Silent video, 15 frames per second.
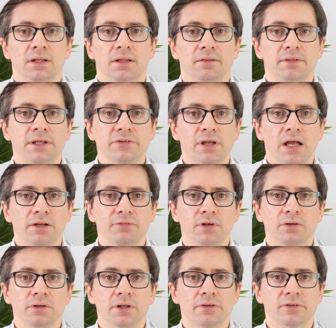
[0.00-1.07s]
These kind of
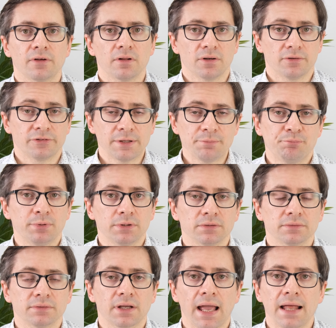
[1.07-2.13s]
units, although
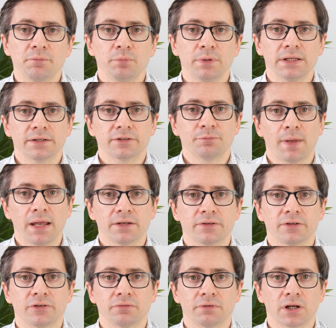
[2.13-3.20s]
simple, can be
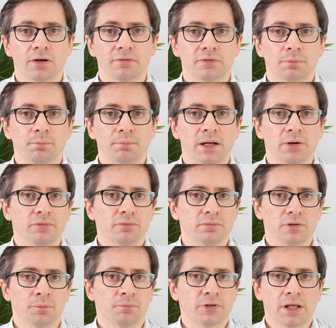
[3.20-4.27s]
expected to recover
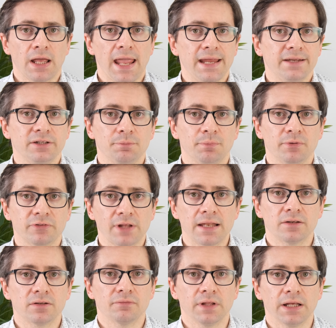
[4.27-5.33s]
about up to
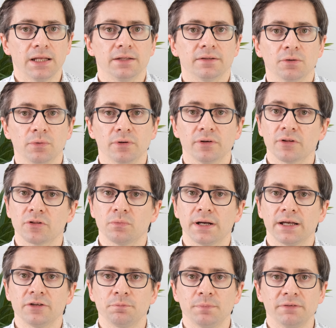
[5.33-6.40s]
80% of the heat that would
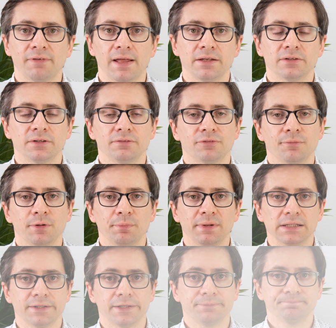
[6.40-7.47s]
otherwise be vented from the
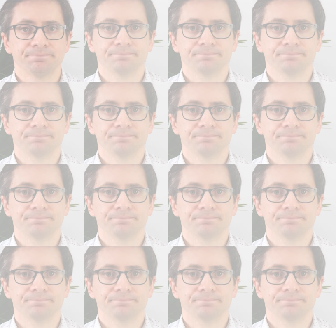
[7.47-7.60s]
building.